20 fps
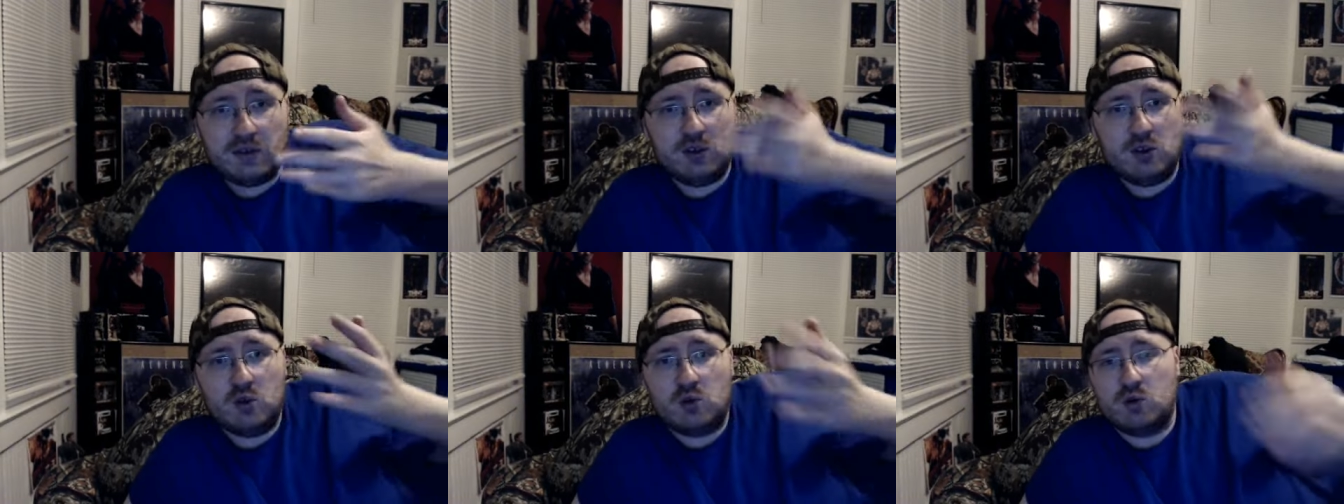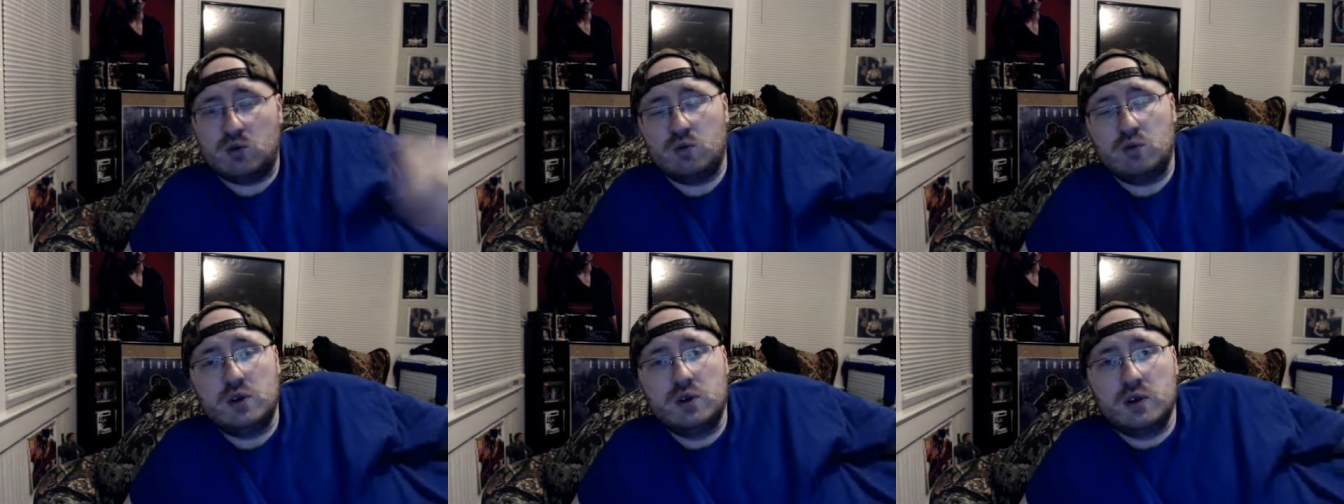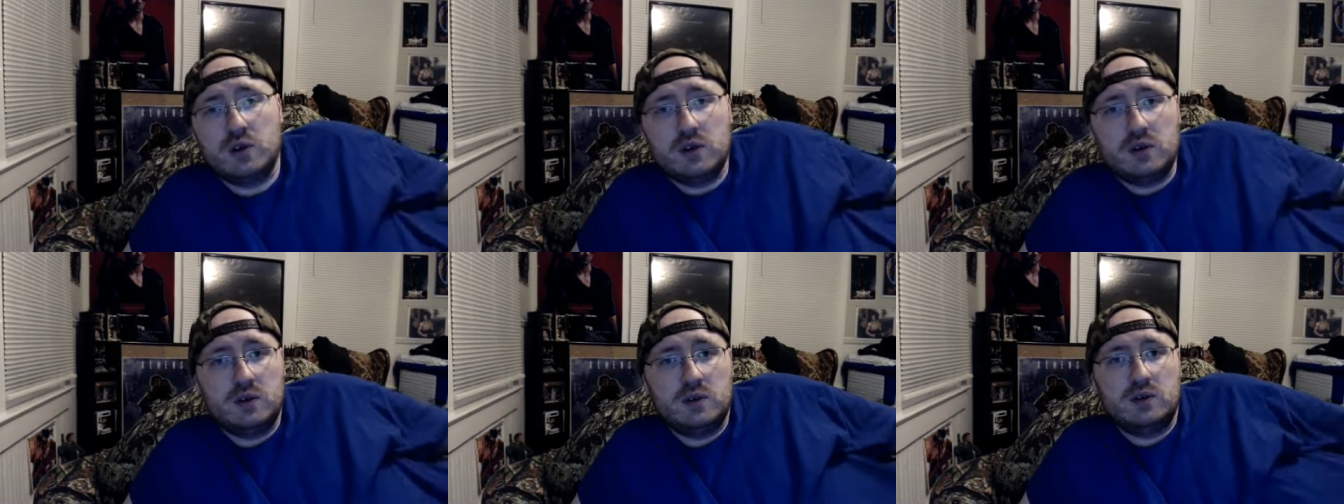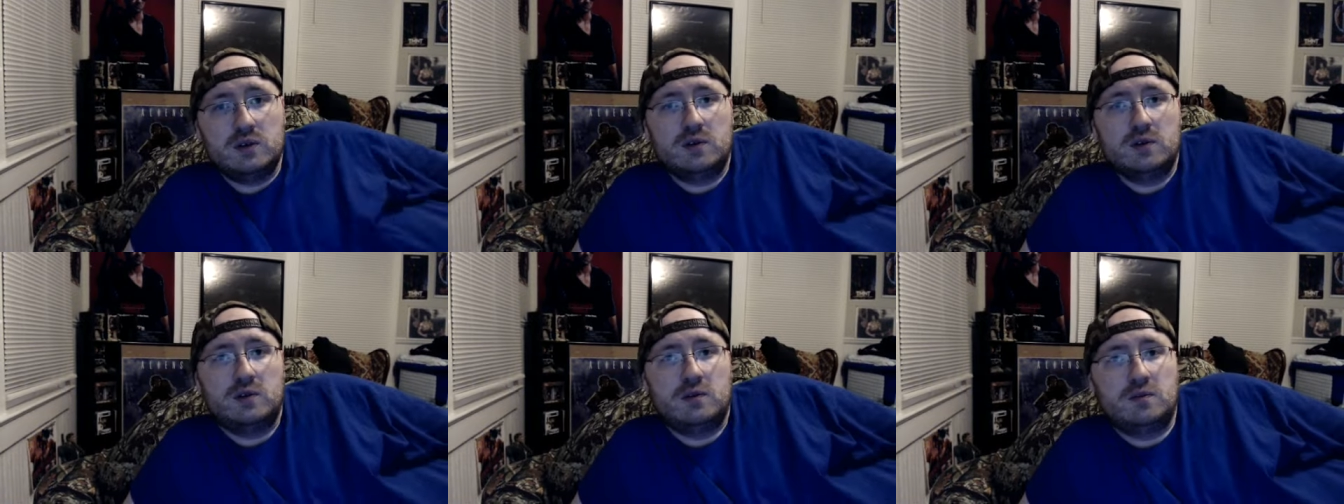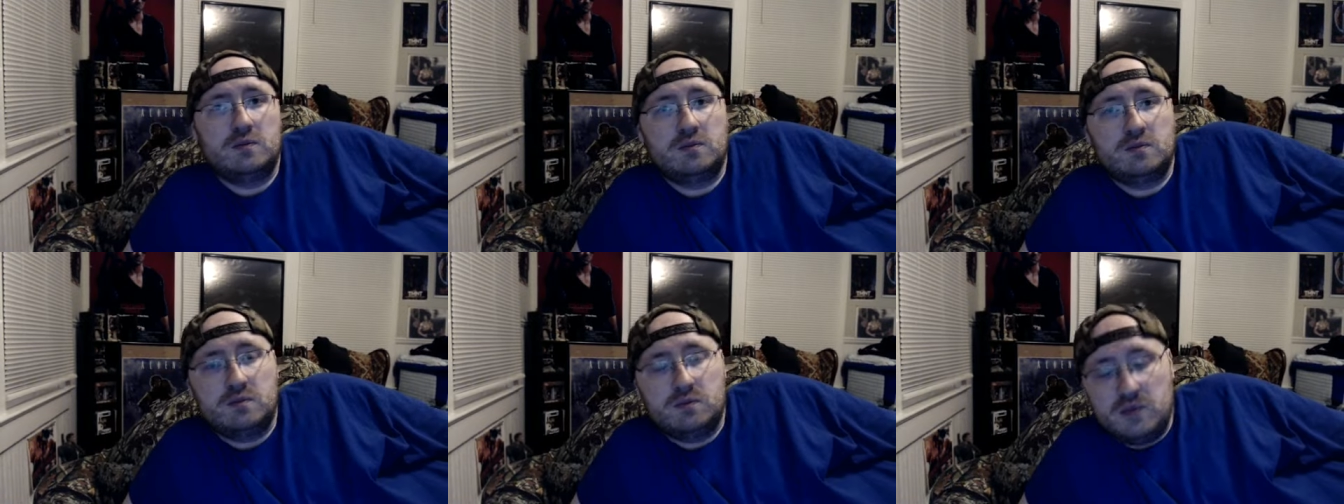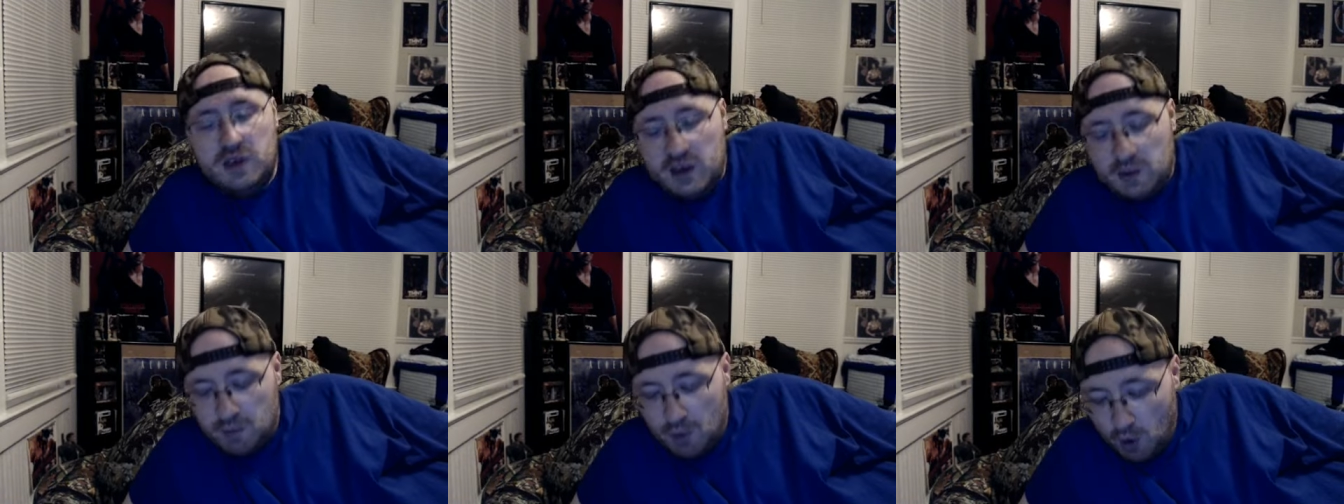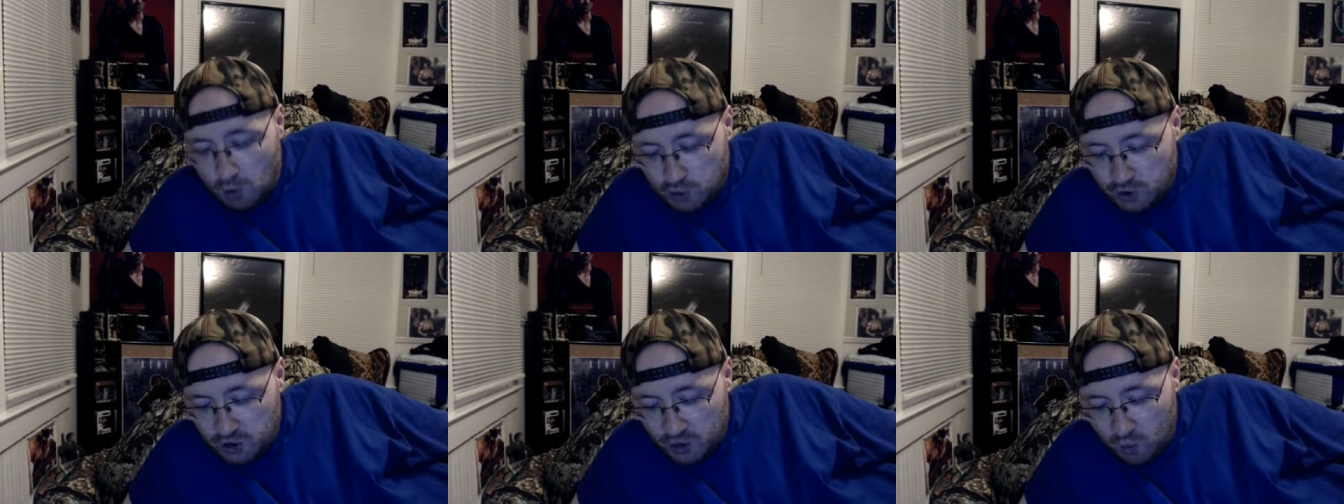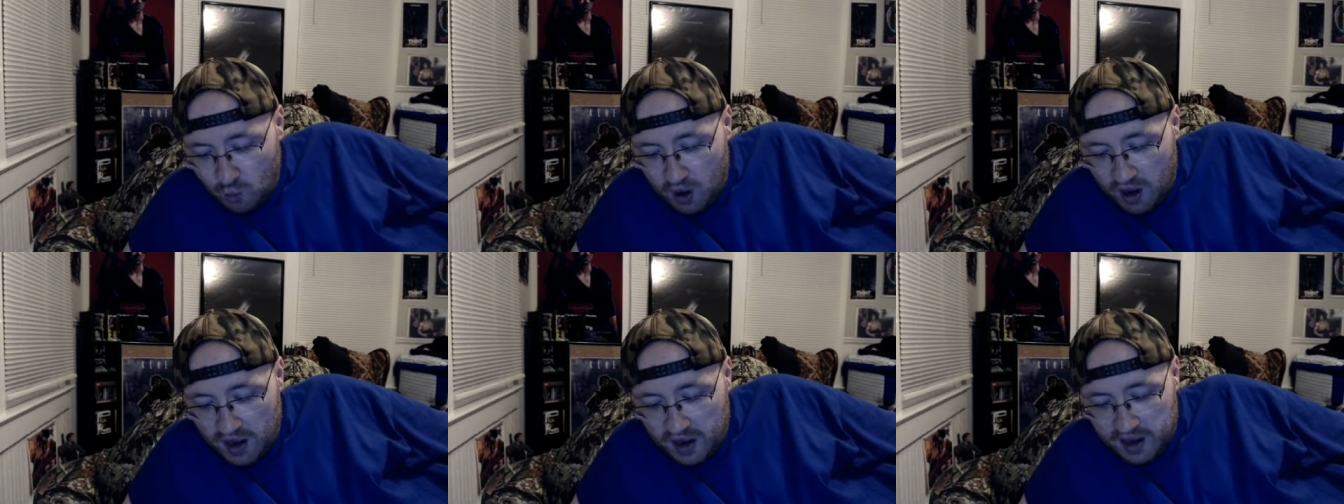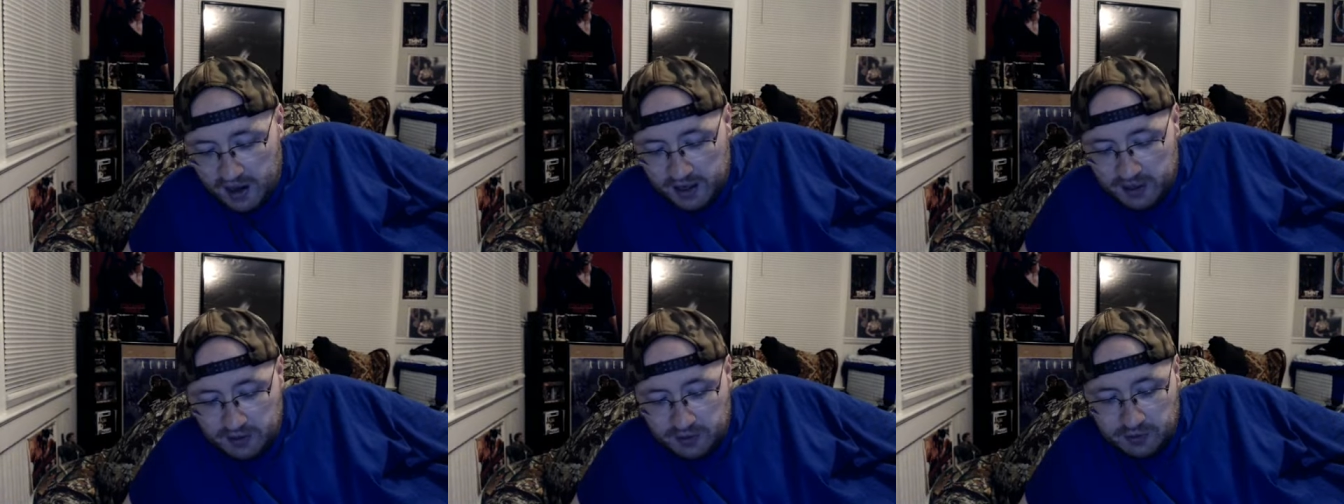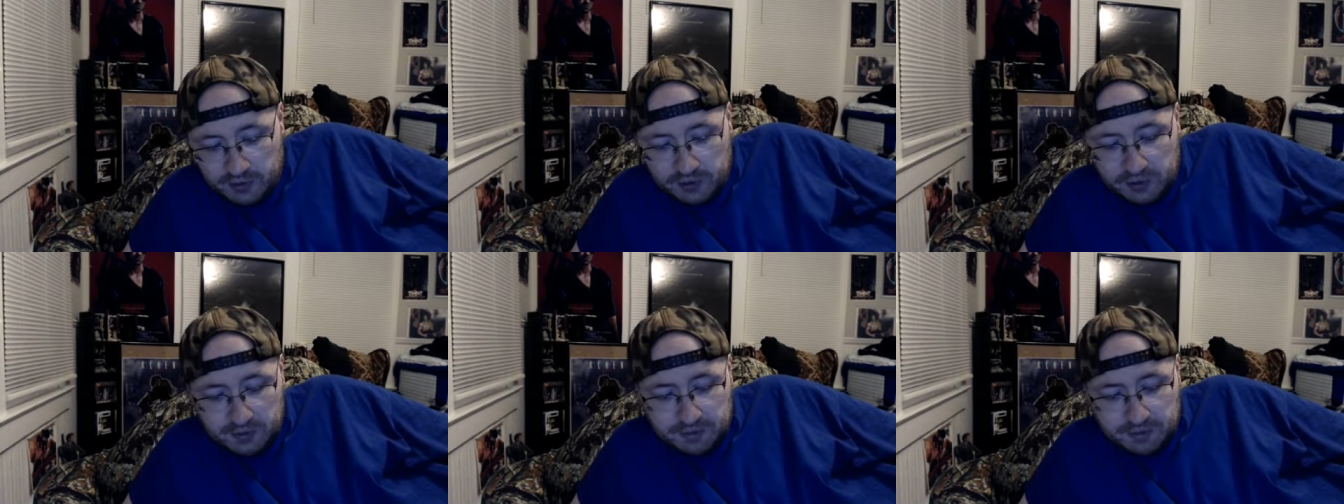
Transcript: know, emotion-wise.